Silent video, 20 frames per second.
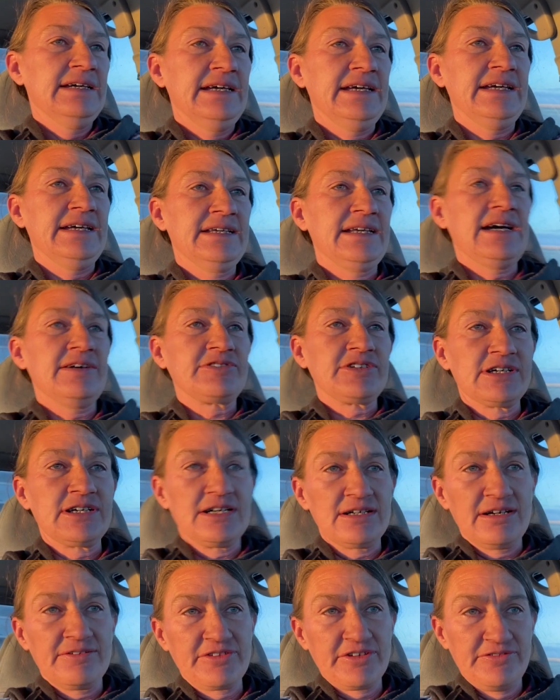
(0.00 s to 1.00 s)
And after I
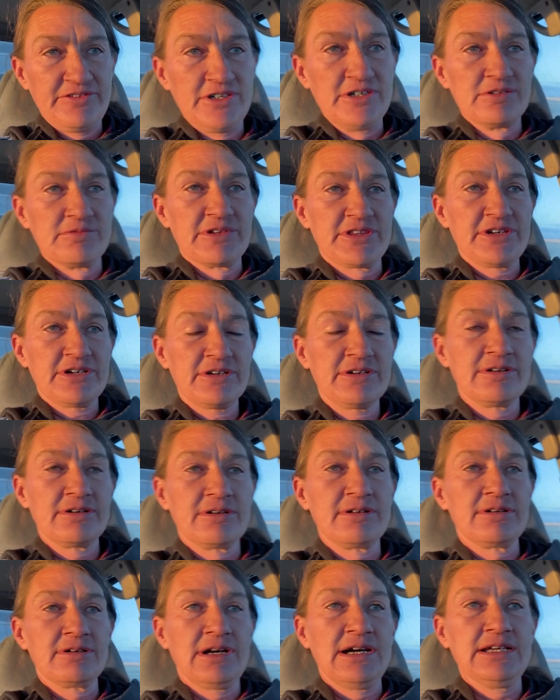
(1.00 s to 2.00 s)
got off the phone with
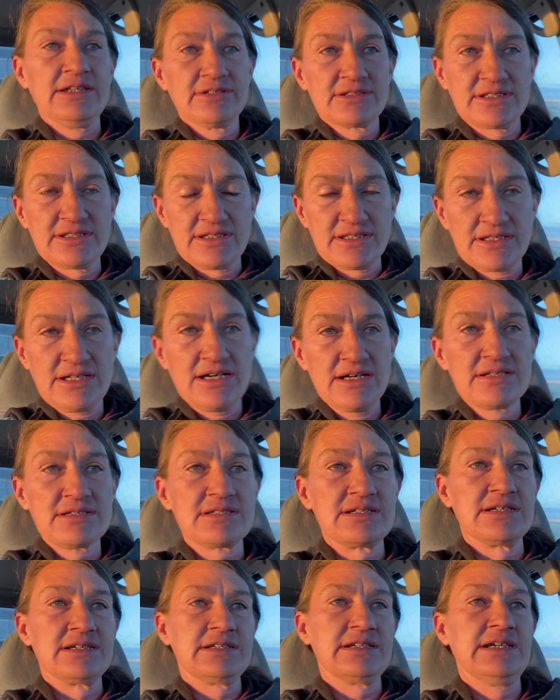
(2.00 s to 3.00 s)
her, I looked at the
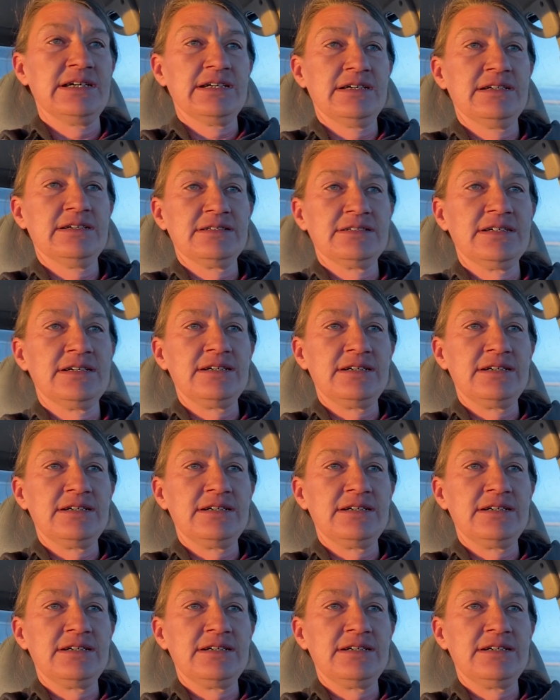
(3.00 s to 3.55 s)
cousin, and